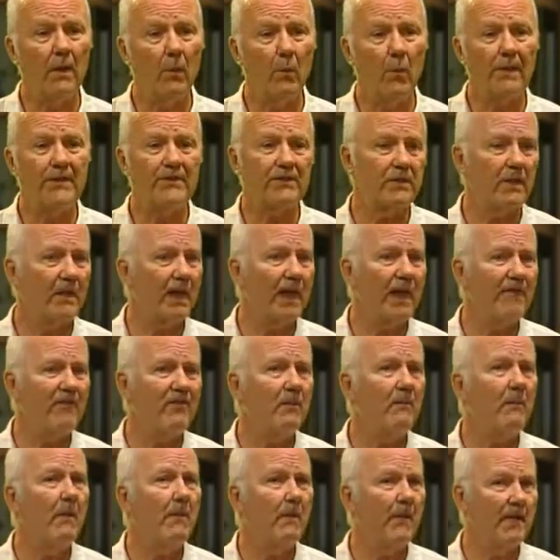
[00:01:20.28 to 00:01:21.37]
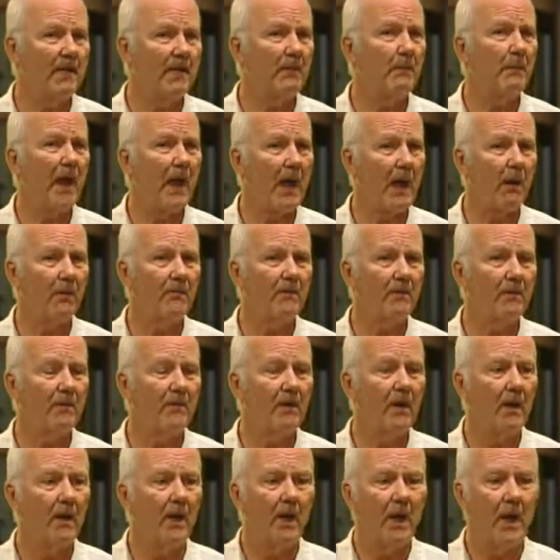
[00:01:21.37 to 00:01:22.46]
We still have the momentum,
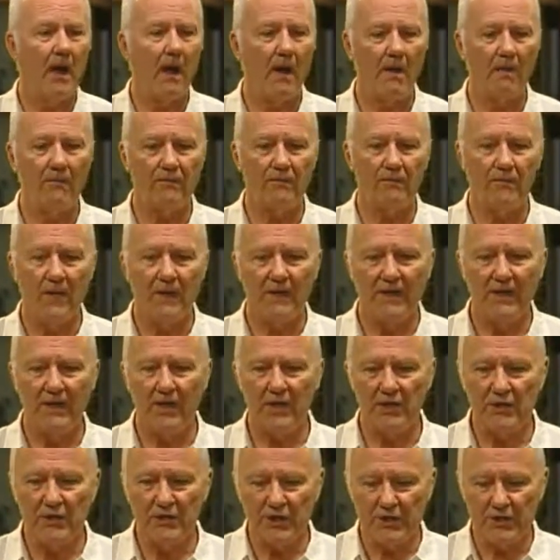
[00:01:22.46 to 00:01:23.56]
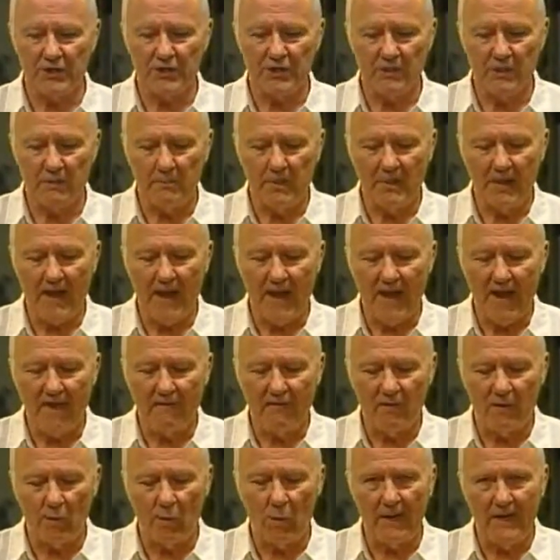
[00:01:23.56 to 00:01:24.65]
however, of conditioned
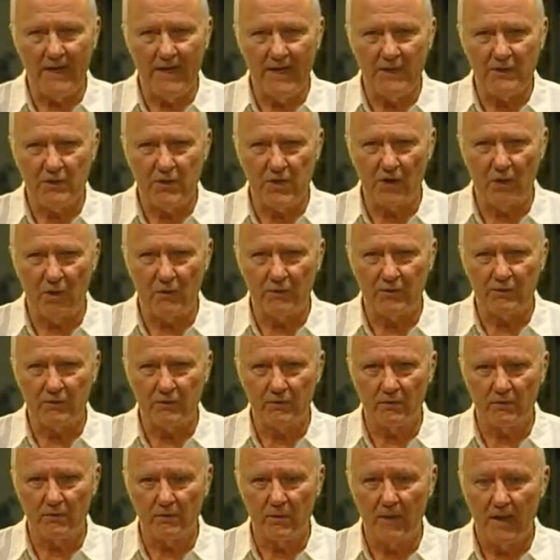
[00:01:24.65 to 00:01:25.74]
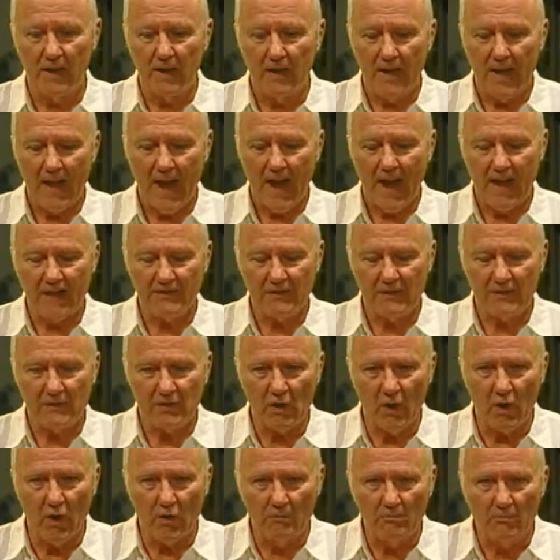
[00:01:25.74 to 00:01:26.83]
behavior where each culture has its
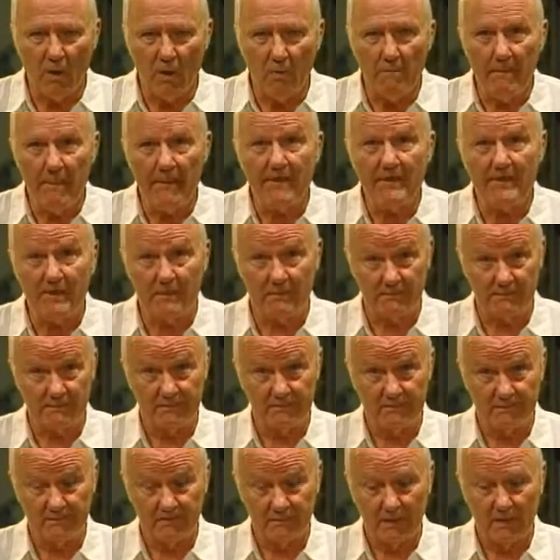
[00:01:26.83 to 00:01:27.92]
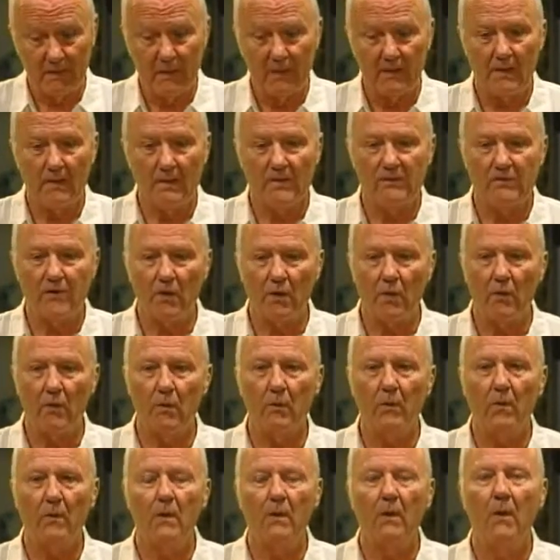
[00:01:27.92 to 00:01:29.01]
own momentum.
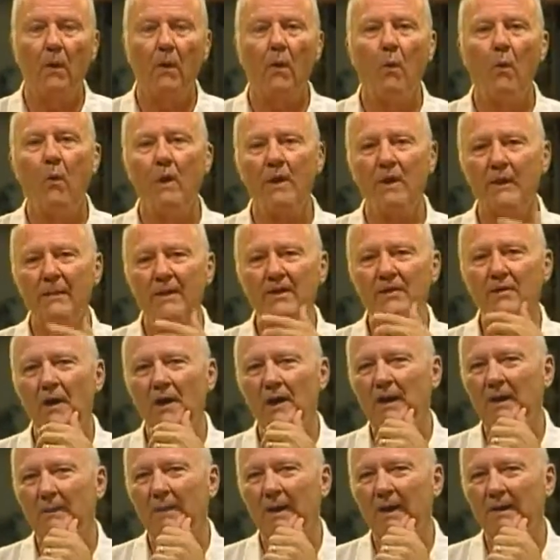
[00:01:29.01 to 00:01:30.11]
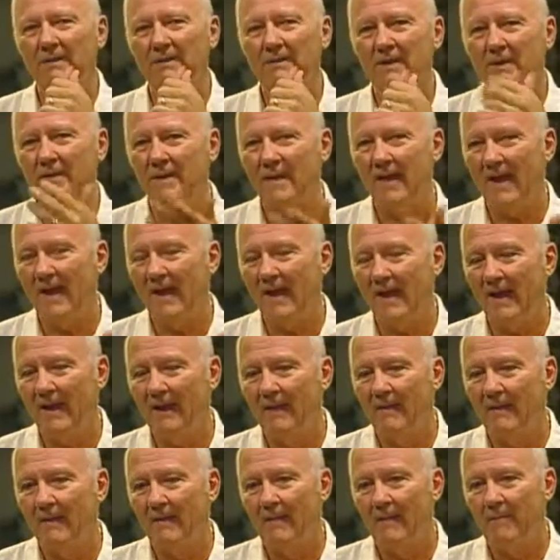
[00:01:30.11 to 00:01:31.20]
So what I'll be talking about today
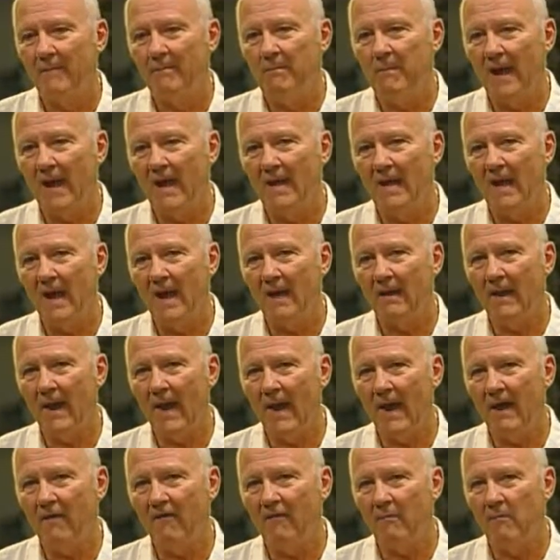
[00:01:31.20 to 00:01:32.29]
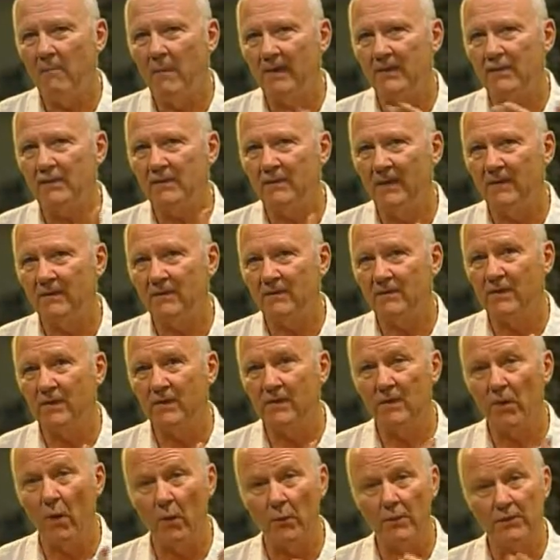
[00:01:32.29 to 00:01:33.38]
may not have much sense to
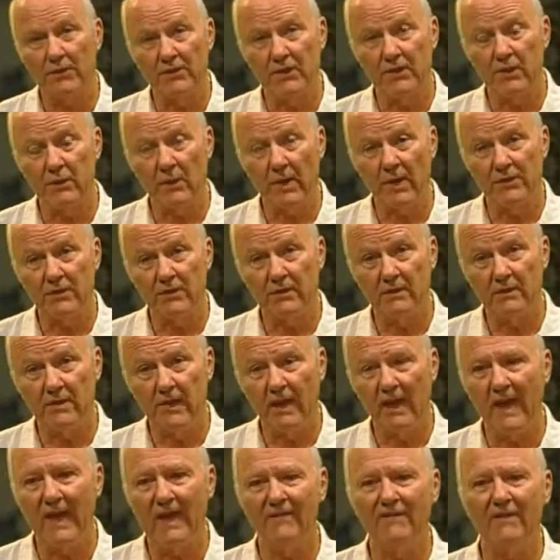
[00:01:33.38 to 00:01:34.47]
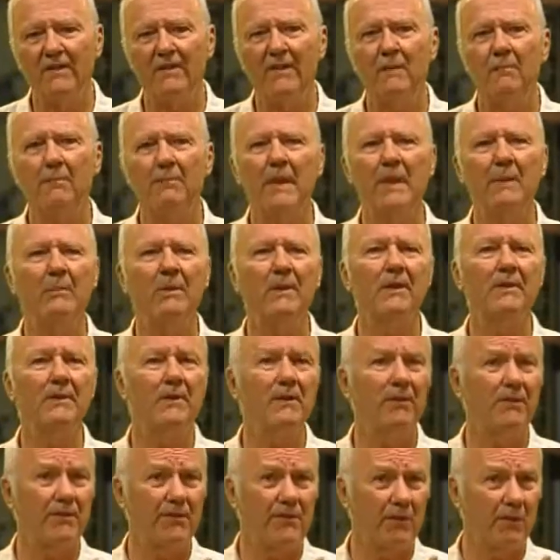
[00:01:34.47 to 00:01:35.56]
the older generation, even the people in
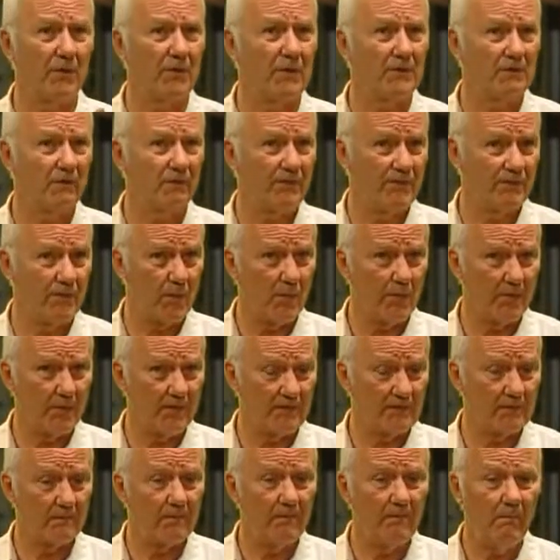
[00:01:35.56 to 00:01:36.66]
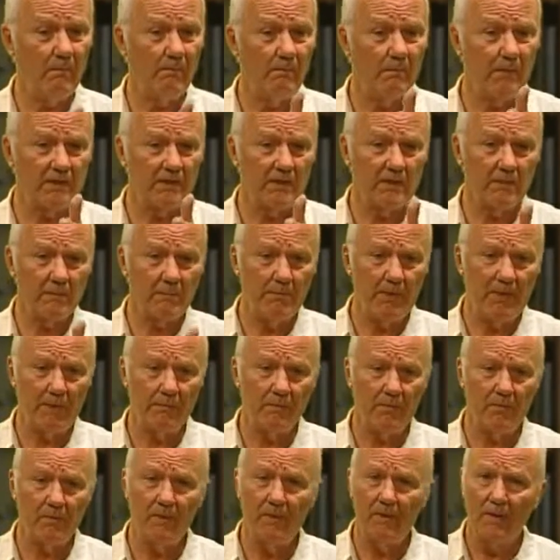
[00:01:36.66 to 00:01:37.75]
their 30s and 40s, but the
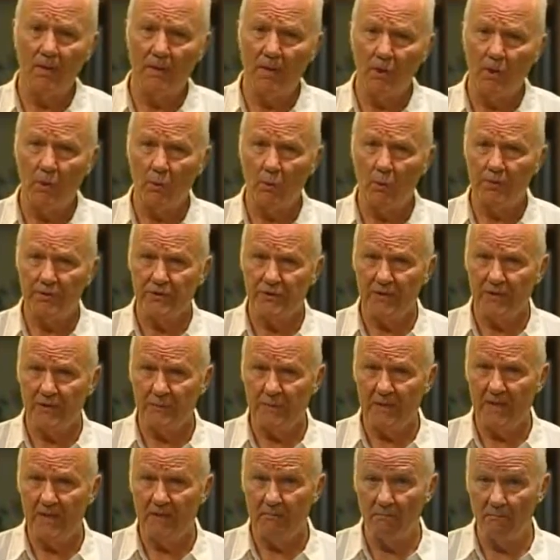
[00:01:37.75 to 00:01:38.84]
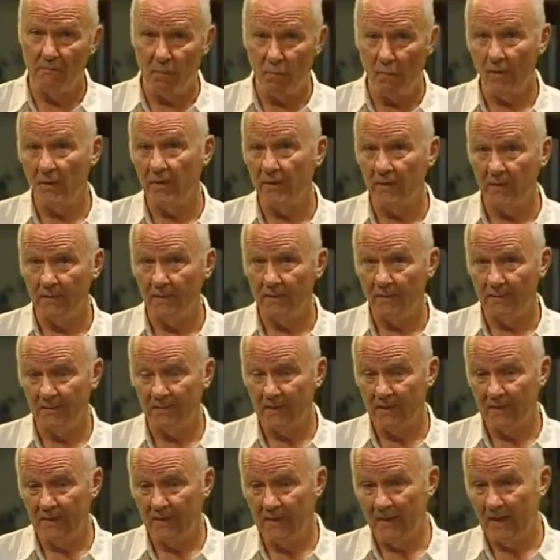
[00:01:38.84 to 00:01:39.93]
people who are just being born
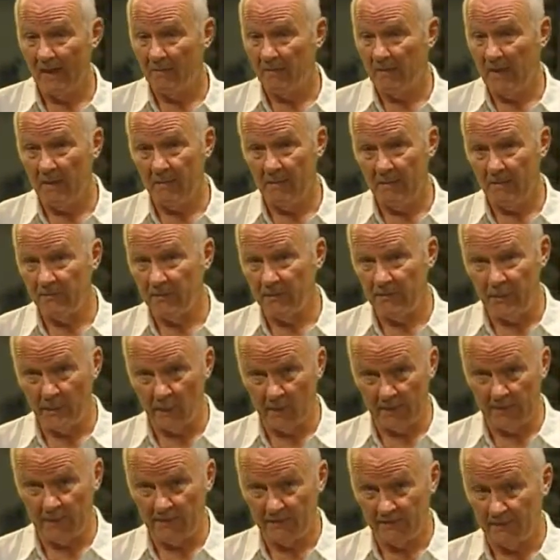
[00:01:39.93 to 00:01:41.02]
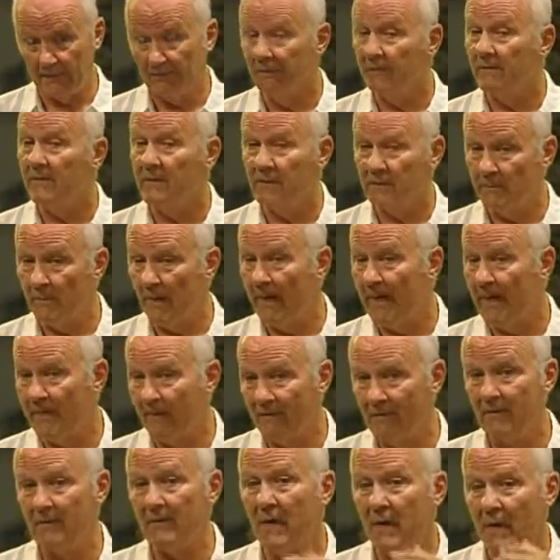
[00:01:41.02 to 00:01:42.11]
and maybe in their 20s, this might have
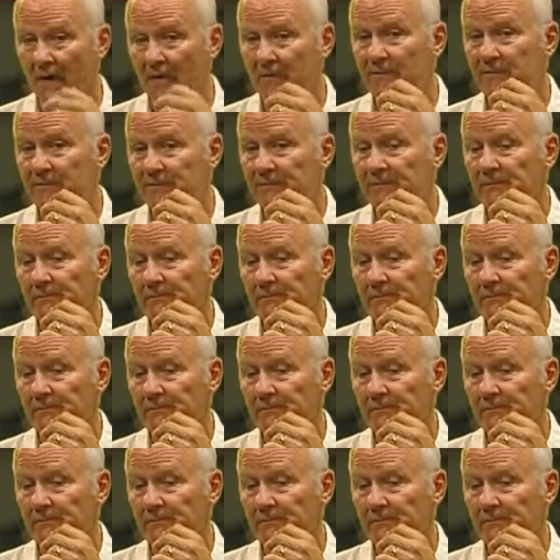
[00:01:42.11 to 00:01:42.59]
a lot of